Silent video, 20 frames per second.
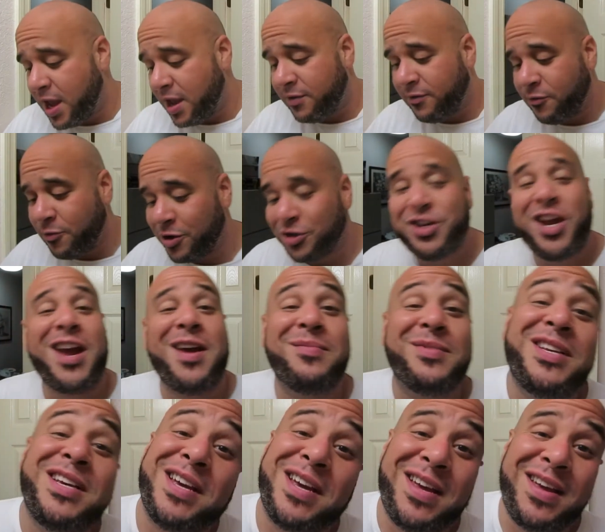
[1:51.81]
and for
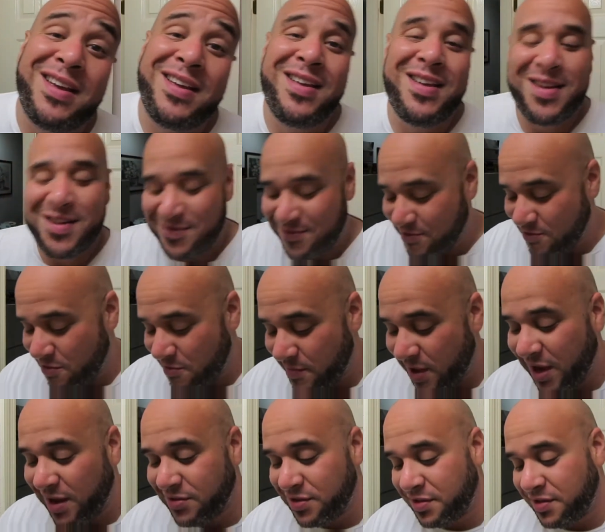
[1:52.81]
JMT for
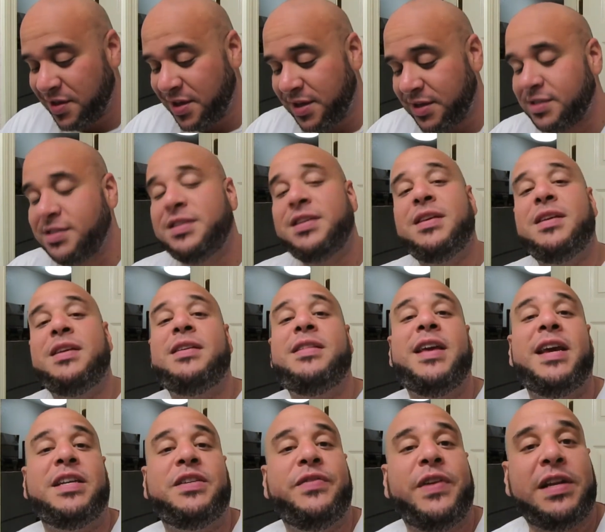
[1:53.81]
making the things. Thanks,